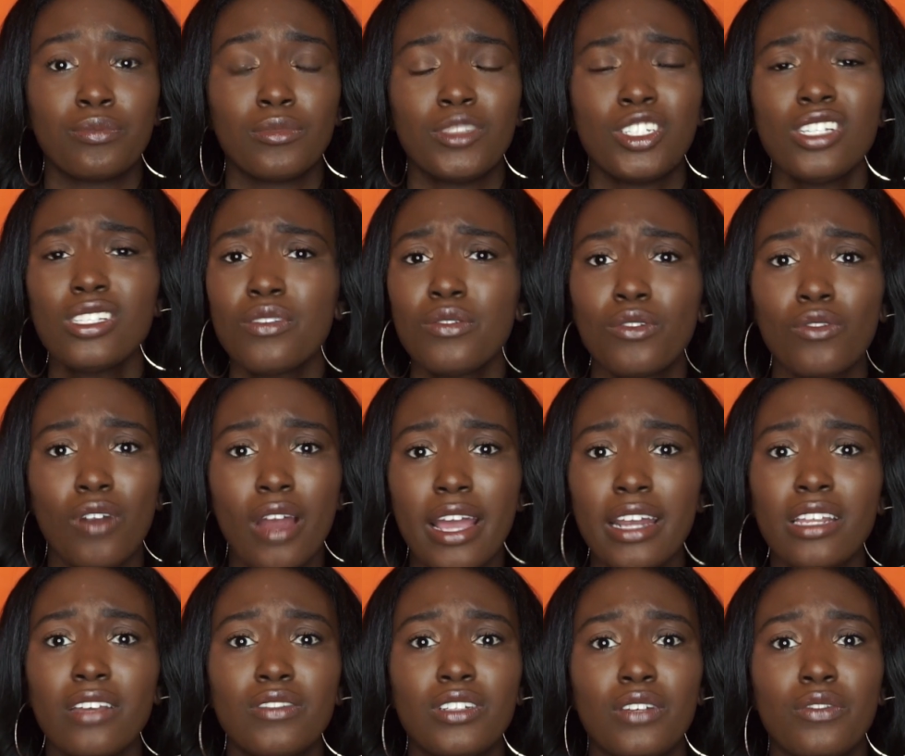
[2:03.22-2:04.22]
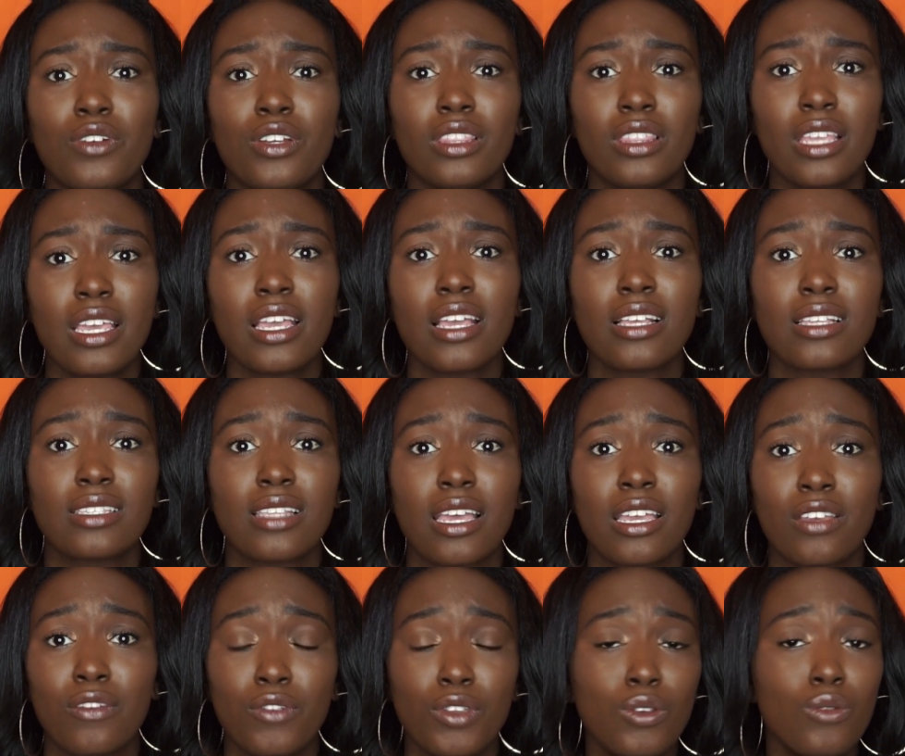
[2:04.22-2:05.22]
just a variety of different things.
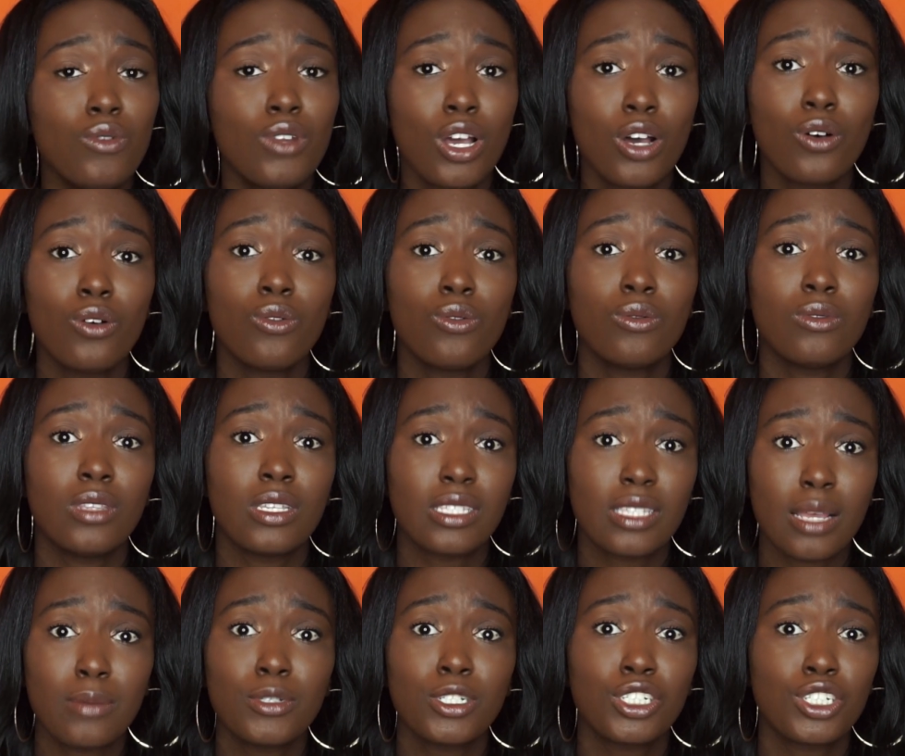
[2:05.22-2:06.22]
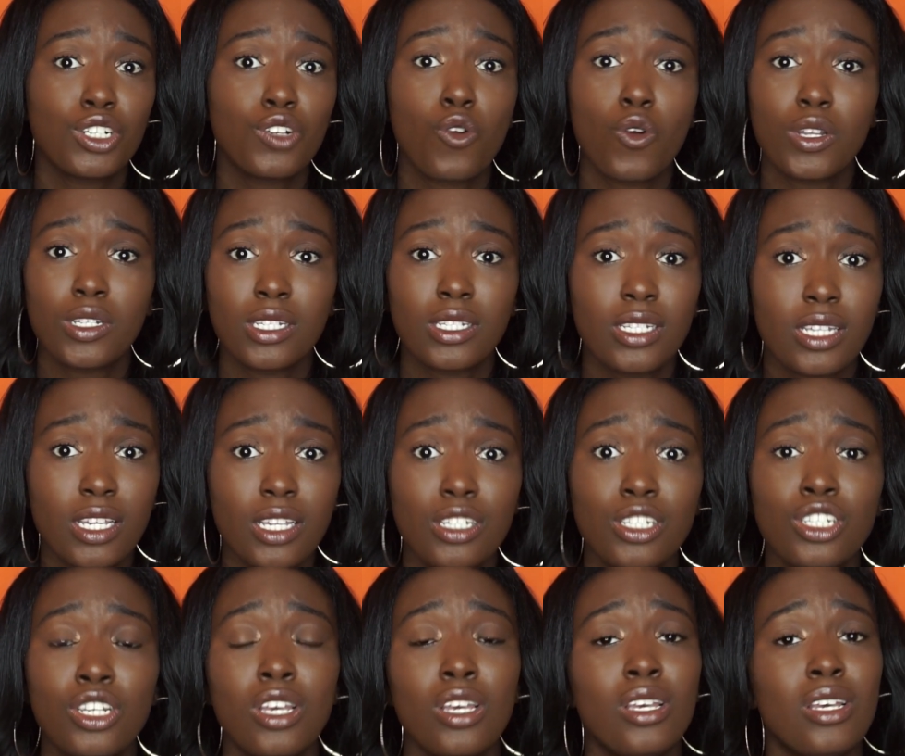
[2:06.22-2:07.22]
Like if you know the subject you're going to
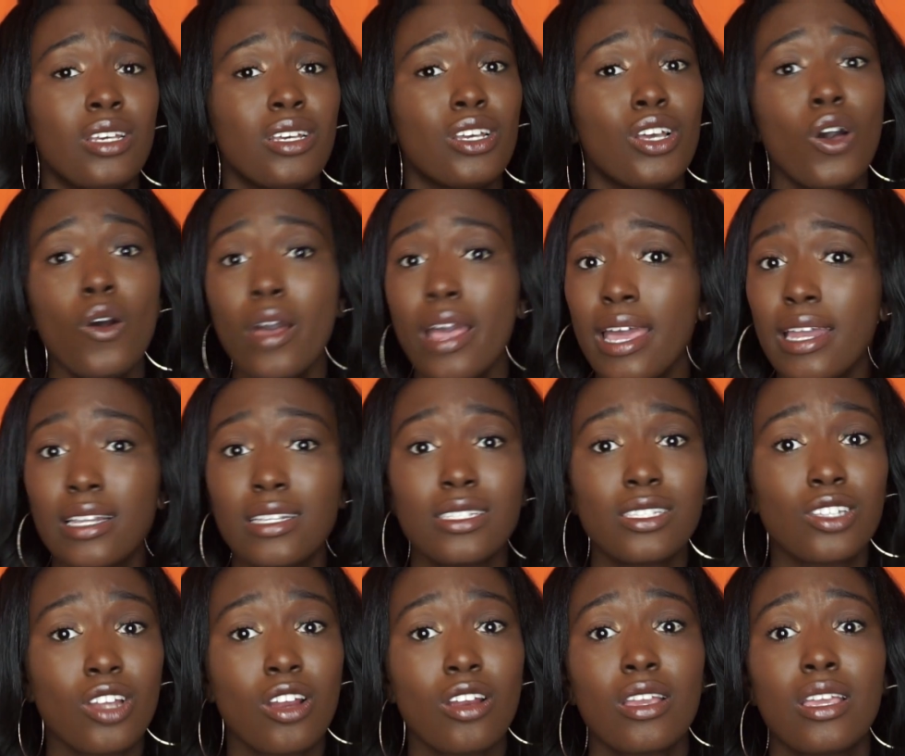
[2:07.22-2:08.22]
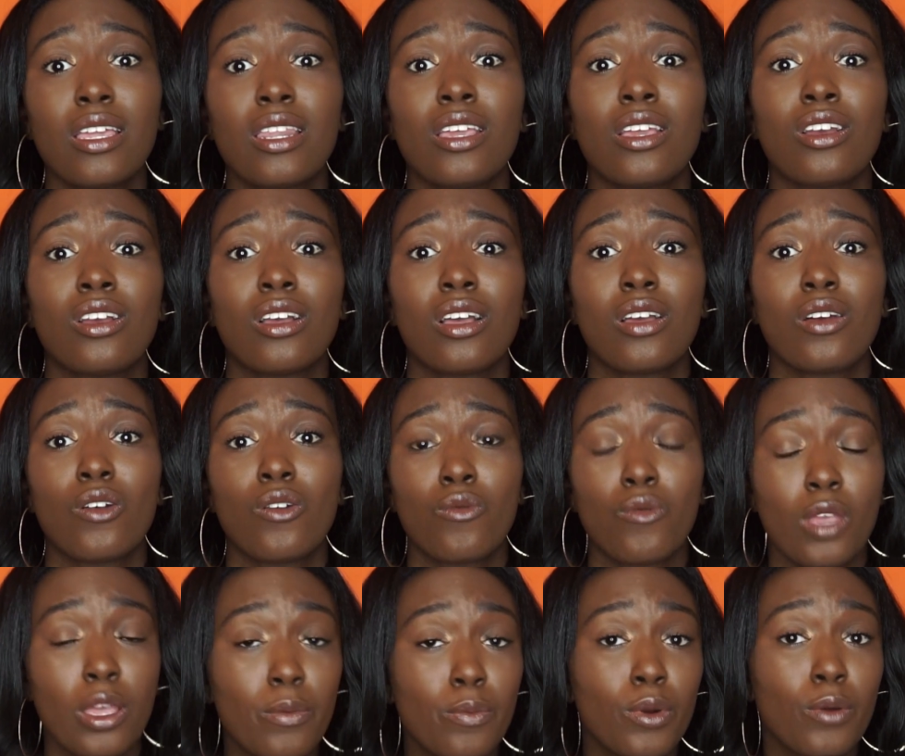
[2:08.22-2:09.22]
teach, go ahead and start getting
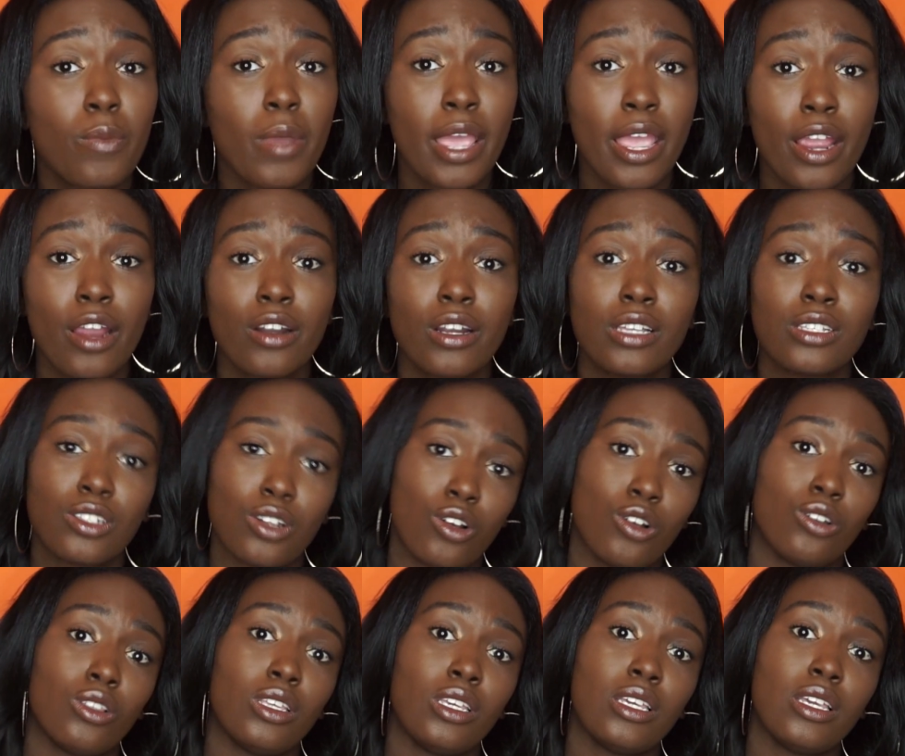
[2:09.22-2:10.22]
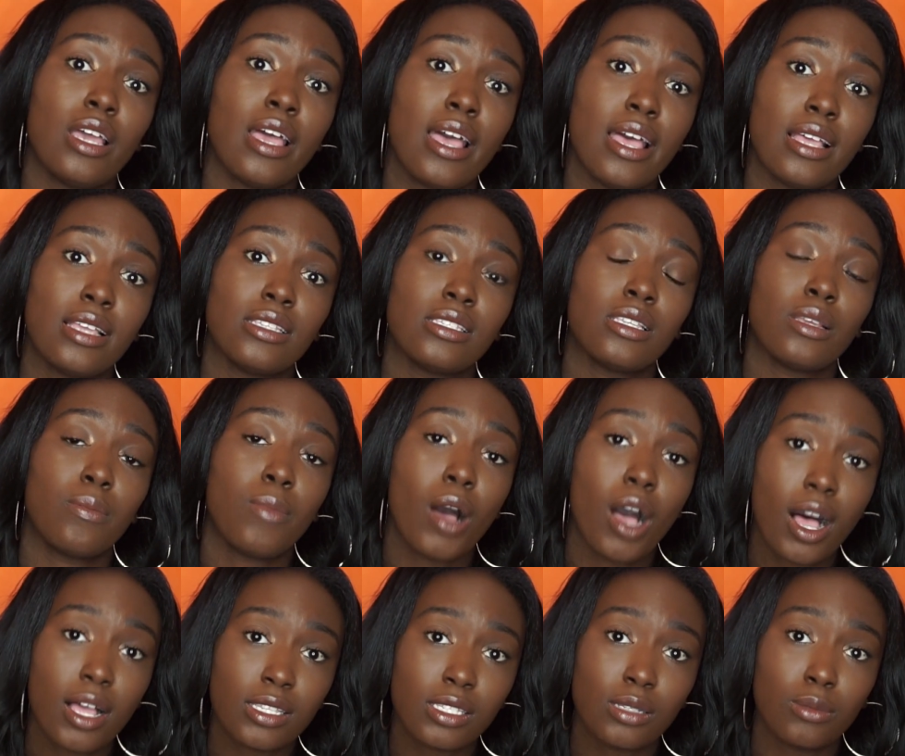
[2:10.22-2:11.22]
it prepared as early as
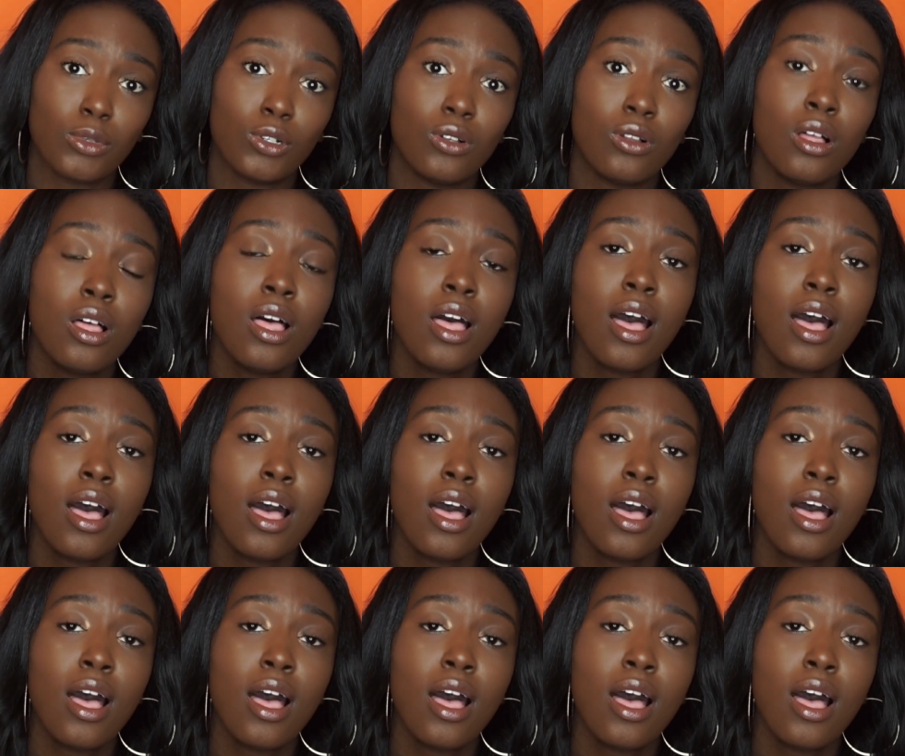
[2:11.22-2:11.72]
possible.